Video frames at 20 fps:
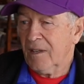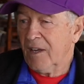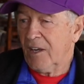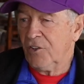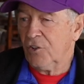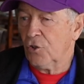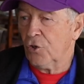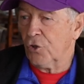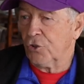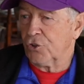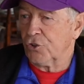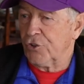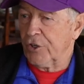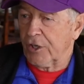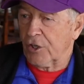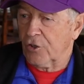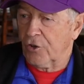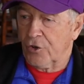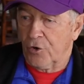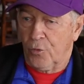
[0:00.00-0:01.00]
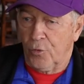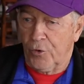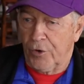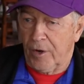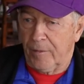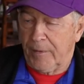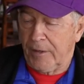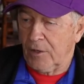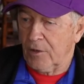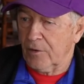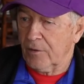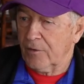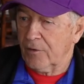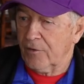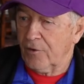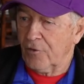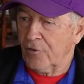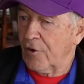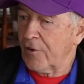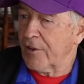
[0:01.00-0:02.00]
And you learn to drink a lot of water. I mean,
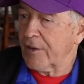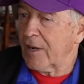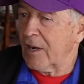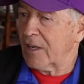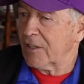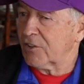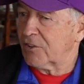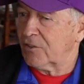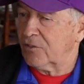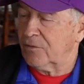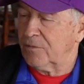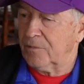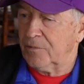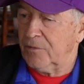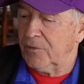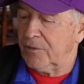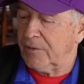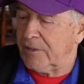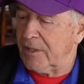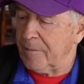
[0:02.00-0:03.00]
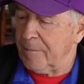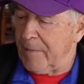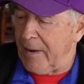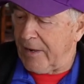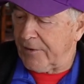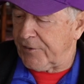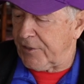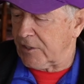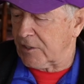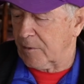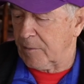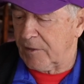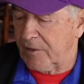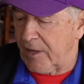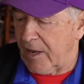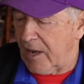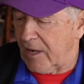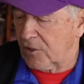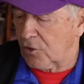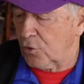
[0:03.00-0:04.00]
a lot of the guys did mad things. I mean,
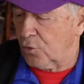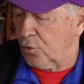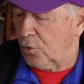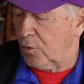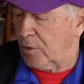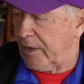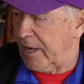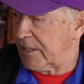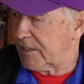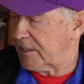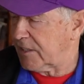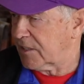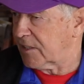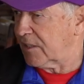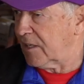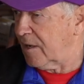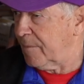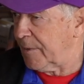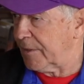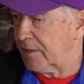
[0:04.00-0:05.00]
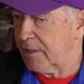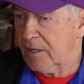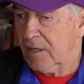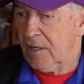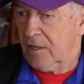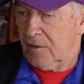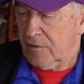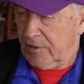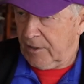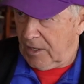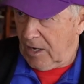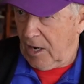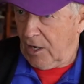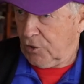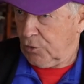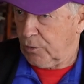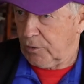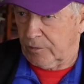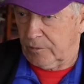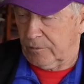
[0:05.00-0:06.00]
they outlaw Lasix now, but the
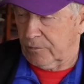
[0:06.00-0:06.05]
guys would